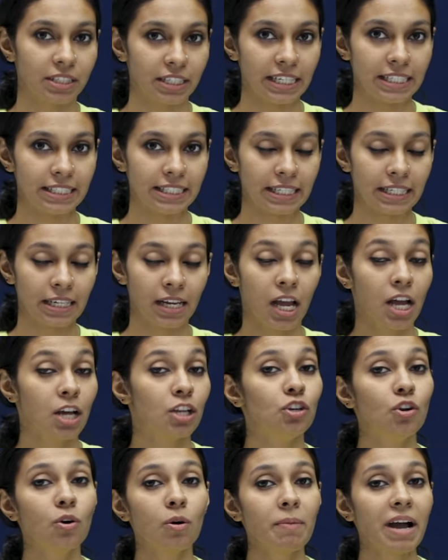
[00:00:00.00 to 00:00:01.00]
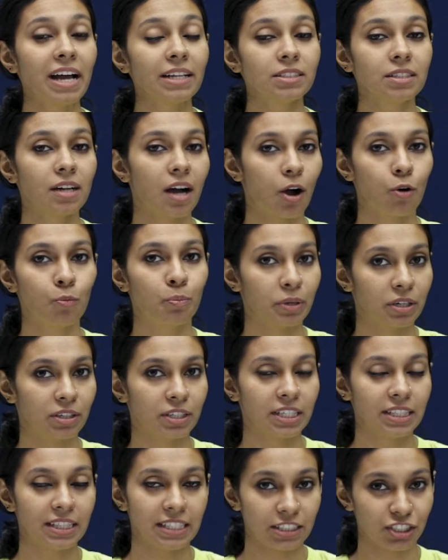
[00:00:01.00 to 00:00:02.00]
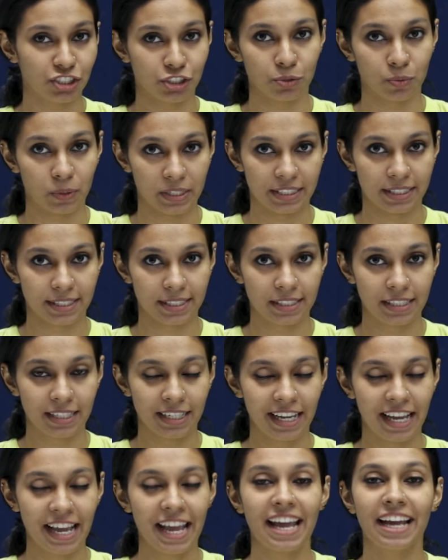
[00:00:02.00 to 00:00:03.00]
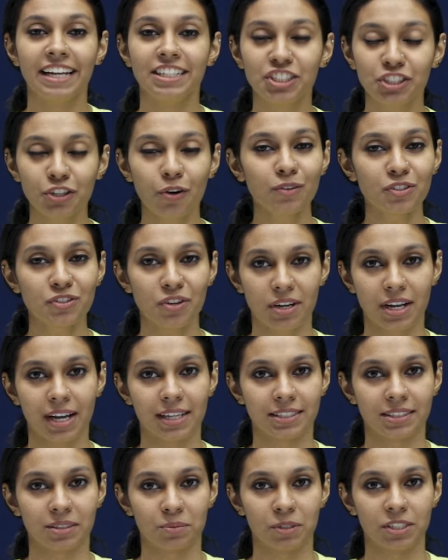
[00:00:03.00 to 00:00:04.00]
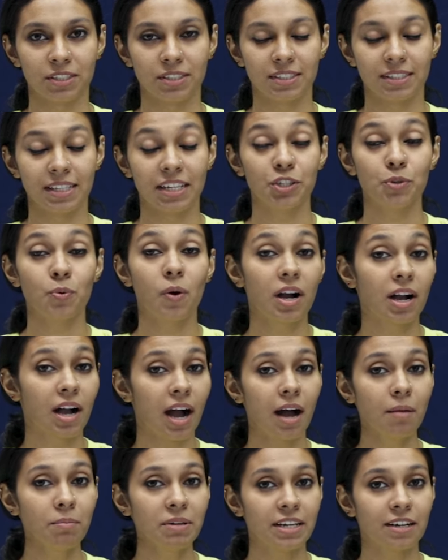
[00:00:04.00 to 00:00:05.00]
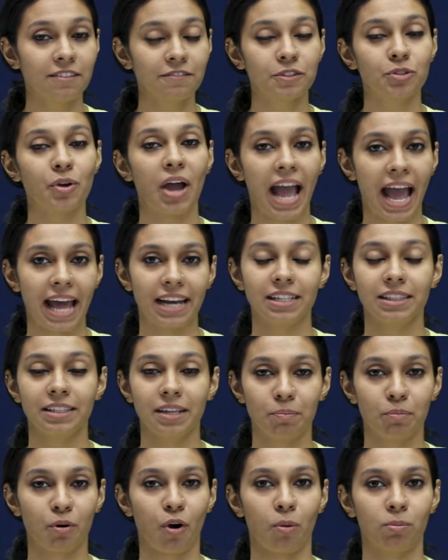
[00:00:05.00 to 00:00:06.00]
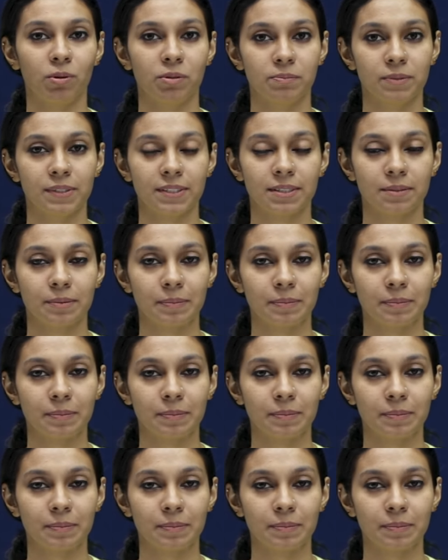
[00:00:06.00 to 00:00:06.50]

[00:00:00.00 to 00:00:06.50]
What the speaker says: greeting, no matter how burning the issue is. It shows your customers that you are calm enough to handle their problems.